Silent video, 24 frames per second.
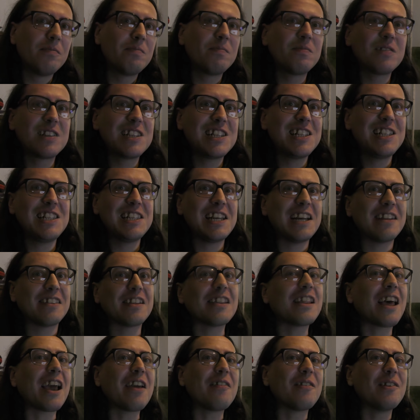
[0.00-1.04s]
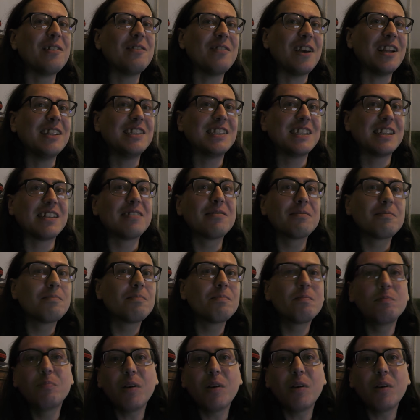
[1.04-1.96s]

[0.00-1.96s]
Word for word: the shit that they've invented